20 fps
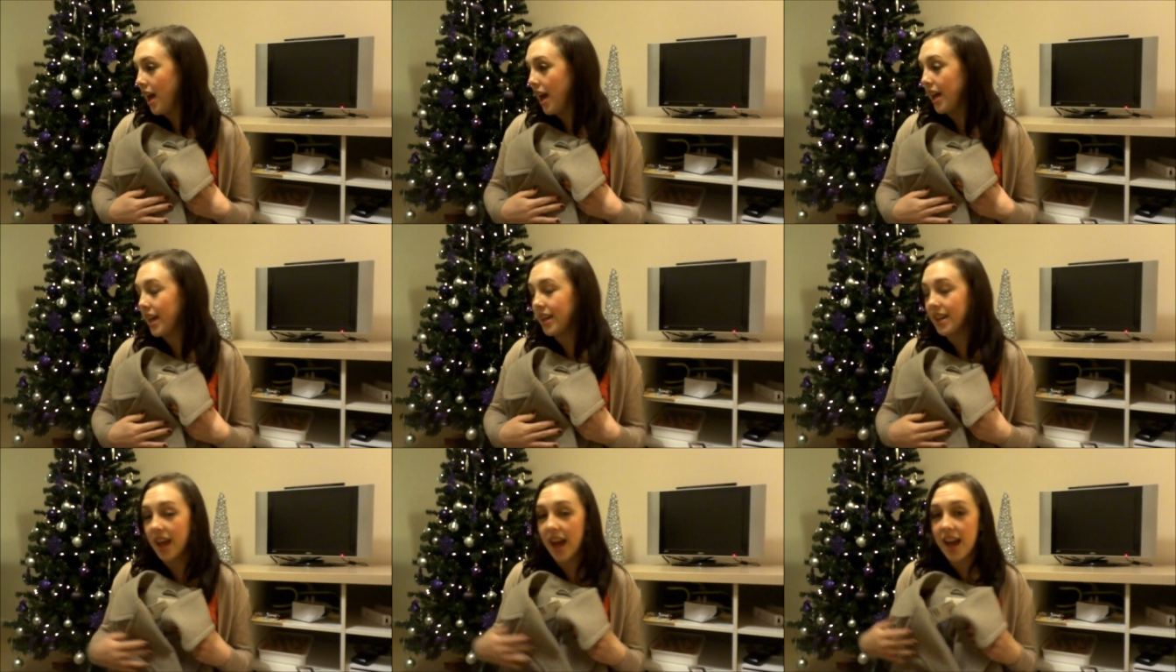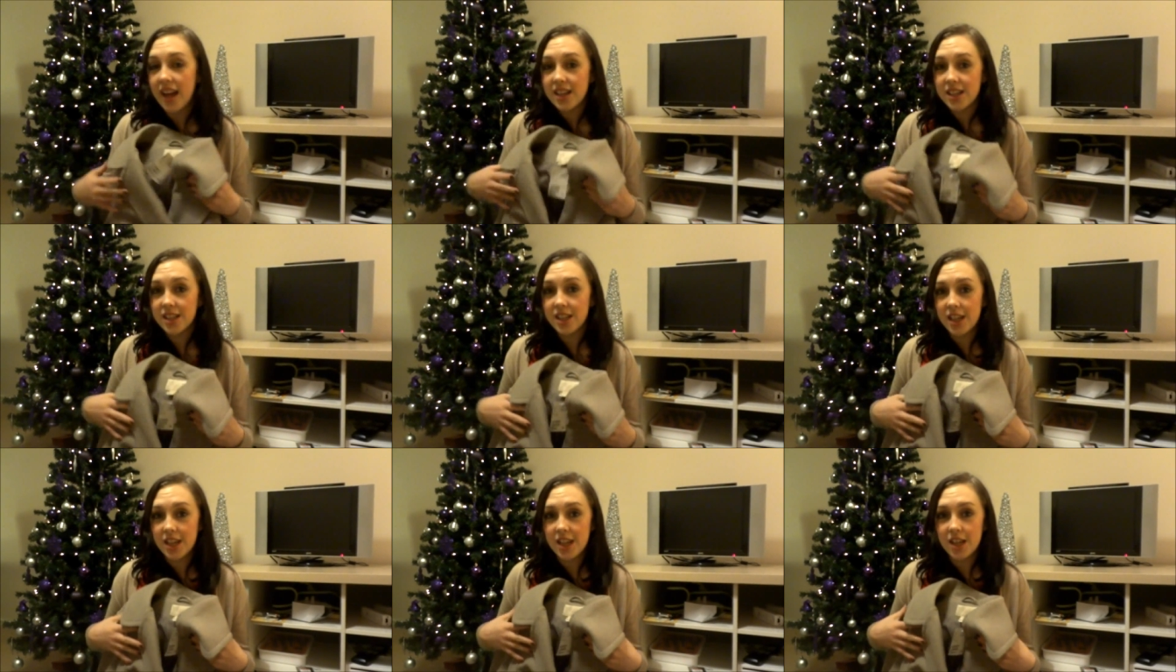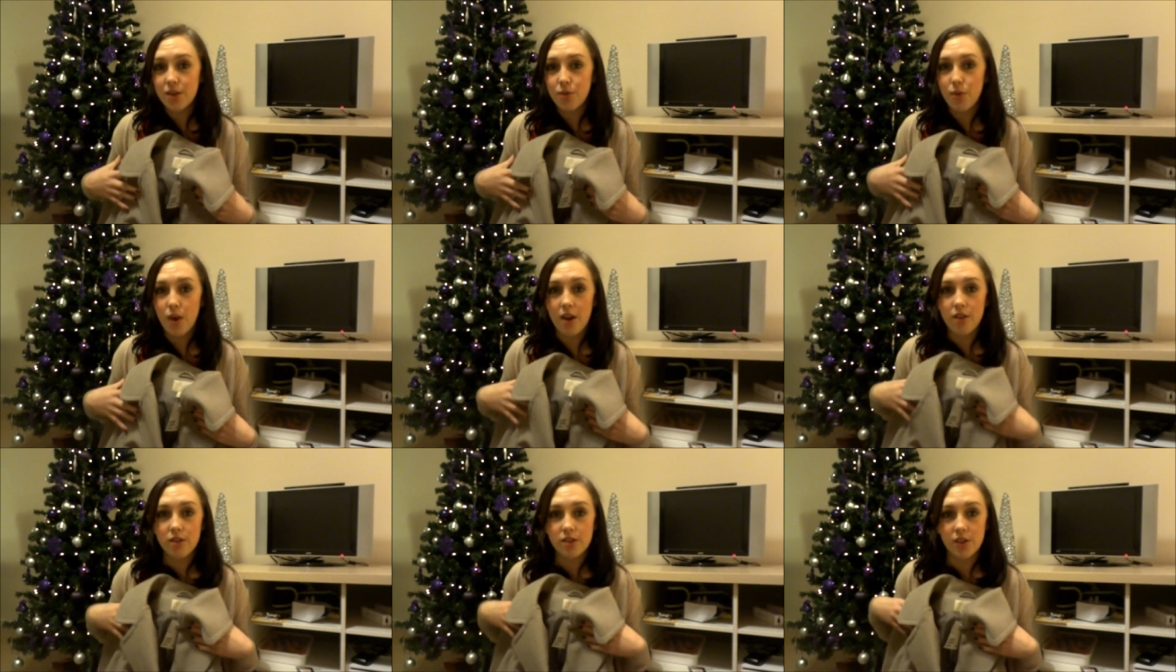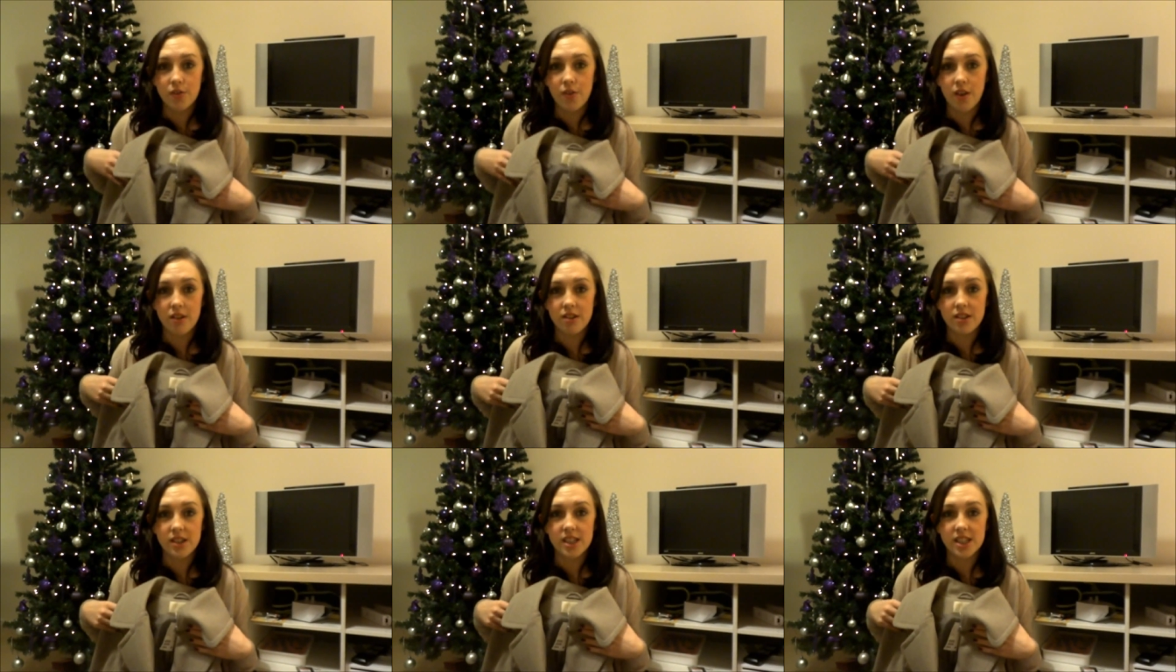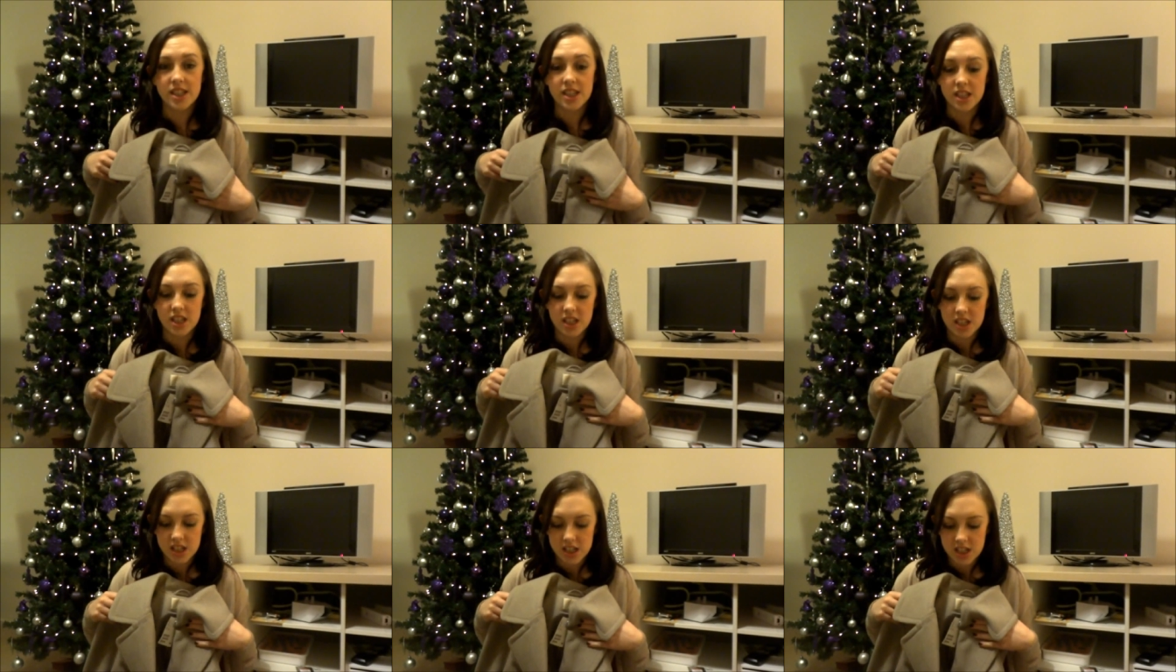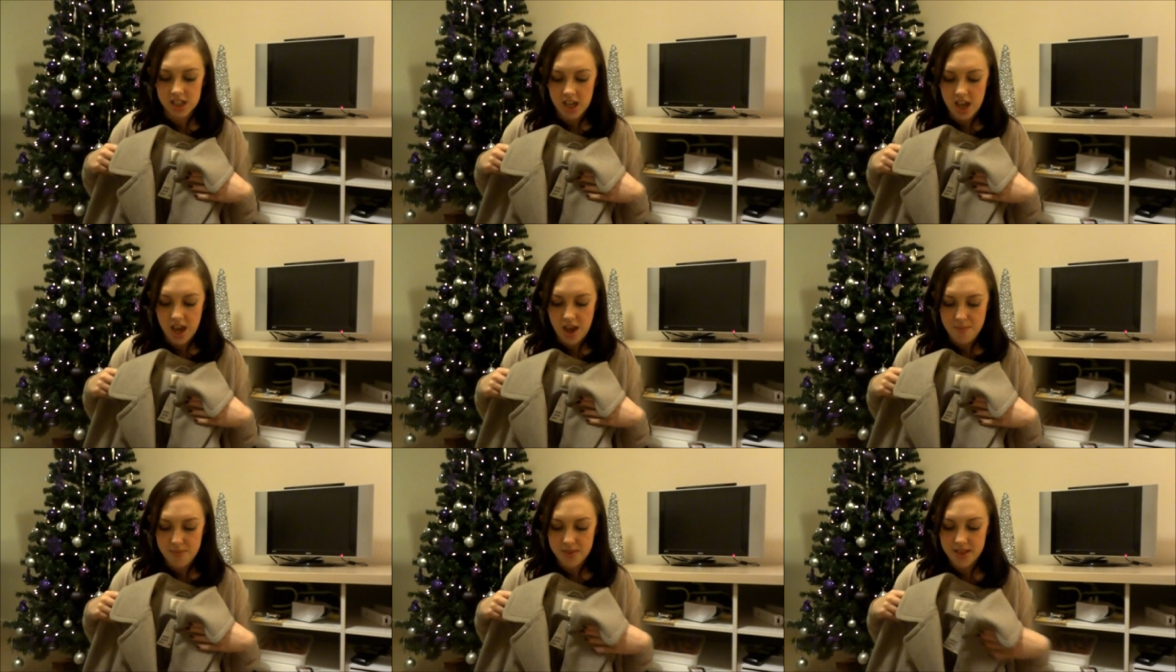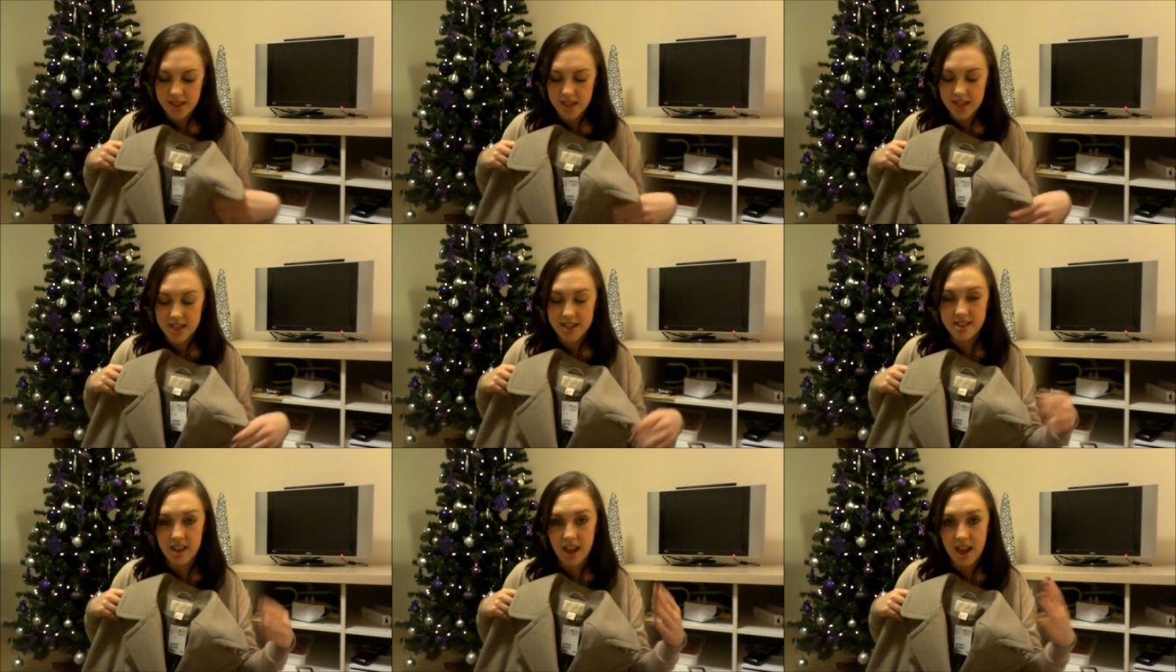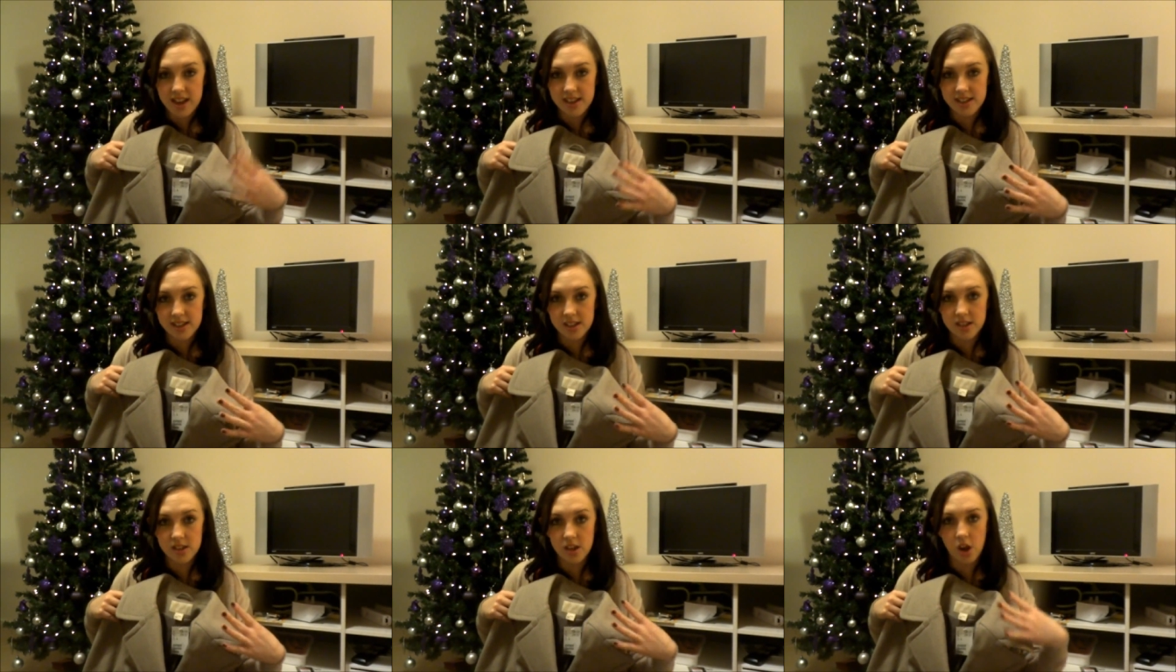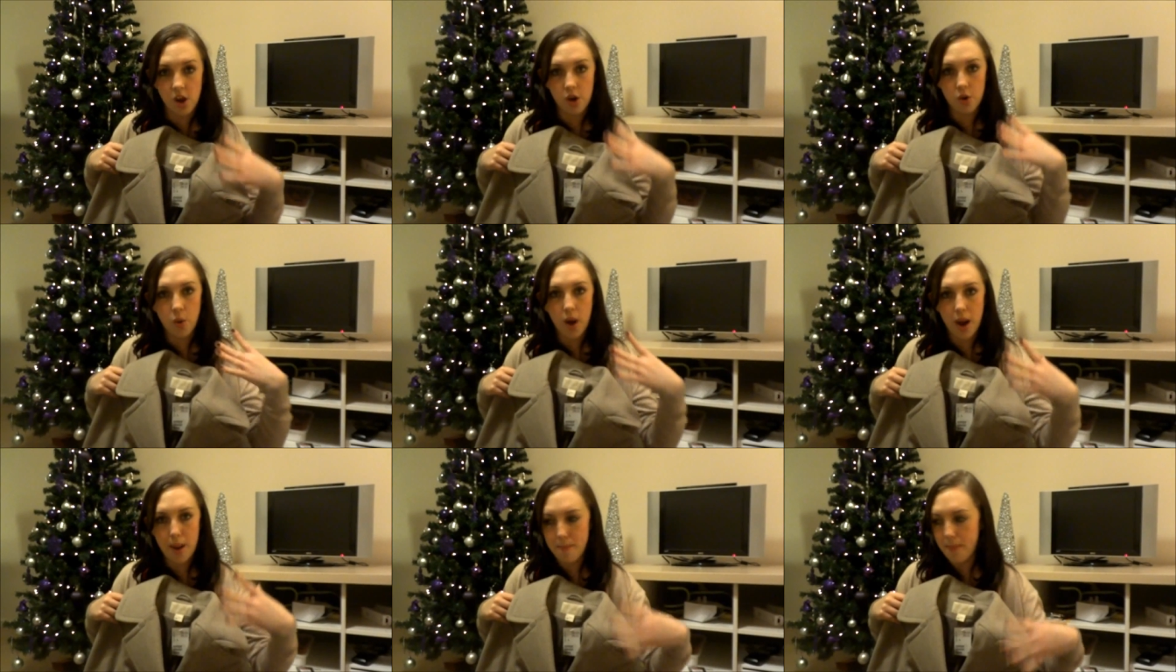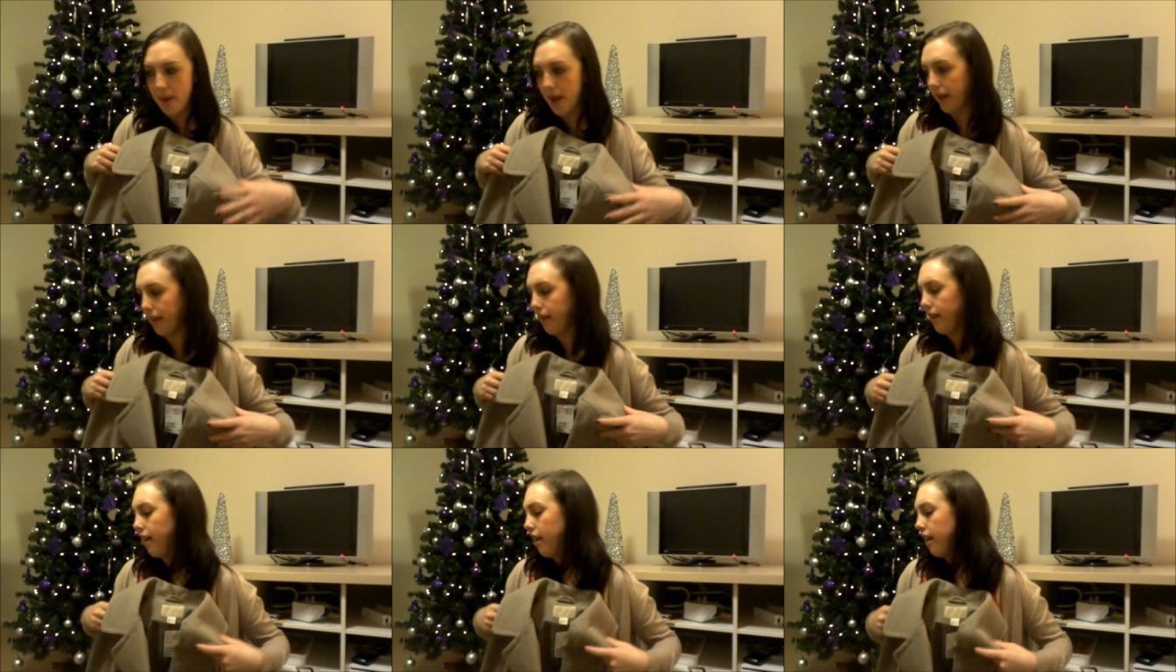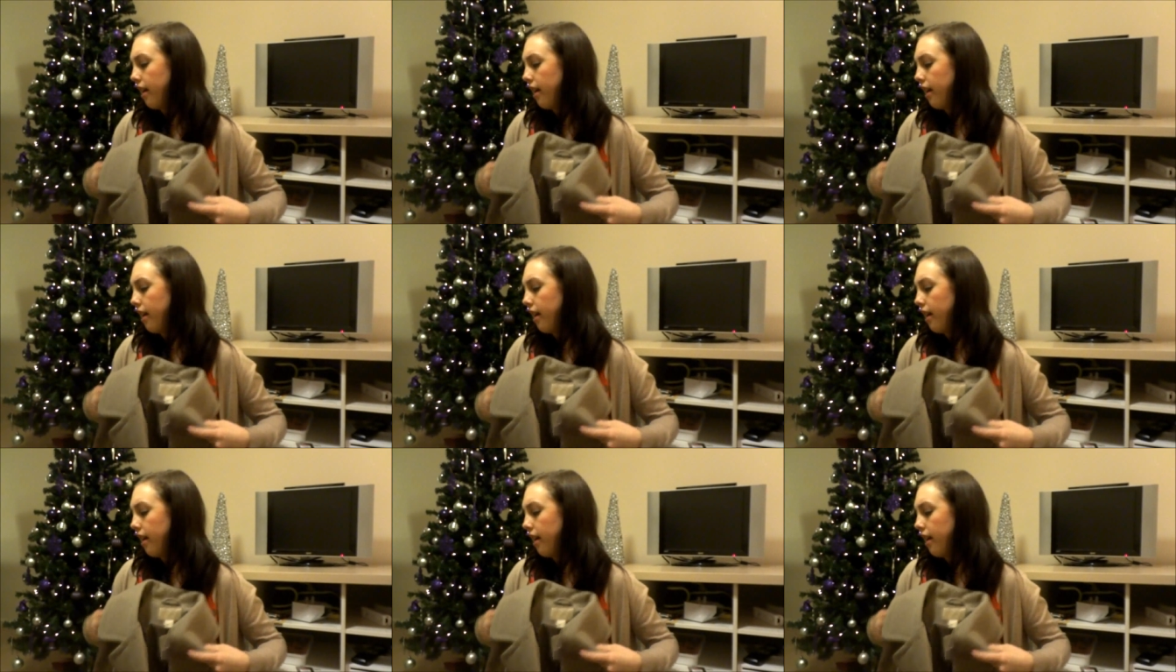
And actually what I also found is that the sizes are quite big,